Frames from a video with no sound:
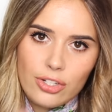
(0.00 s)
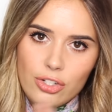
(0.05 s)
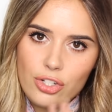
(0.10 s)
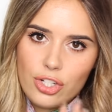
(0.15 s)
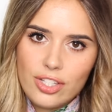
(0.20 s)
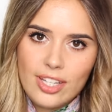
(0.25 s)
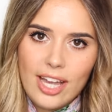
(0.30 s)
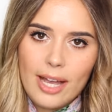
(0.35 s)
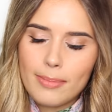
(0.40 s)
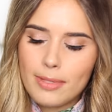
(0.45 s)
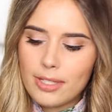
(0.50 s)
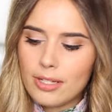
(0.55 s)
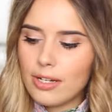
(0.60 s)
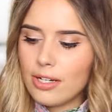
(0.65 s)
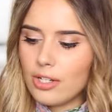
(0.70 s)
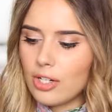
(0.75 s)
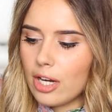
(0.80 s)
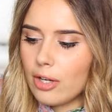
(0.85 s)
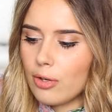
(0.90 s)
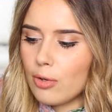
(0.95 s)
it's just
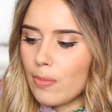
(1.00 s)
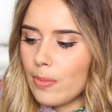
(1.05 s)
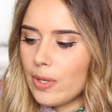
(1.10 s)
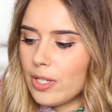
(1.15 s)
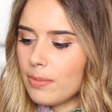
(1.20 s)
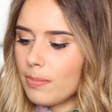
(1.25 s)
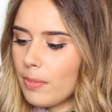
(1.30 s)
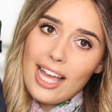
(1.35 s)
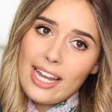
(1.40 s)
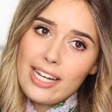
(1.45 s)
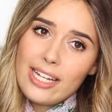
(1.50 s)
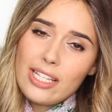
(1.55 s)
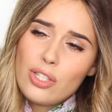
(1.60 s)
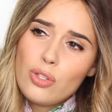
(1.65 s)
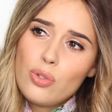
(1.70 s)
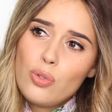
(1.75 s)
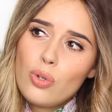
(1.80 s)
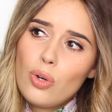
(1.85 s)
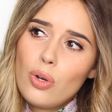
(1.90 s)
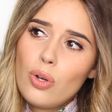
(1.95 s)
absolutely ginormous and
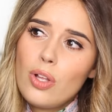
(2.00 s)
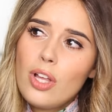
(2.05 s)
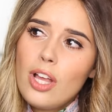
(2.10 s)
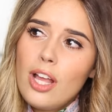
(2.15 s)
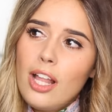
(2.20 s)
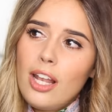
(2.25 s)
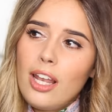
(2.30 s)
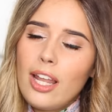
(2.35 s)
it's not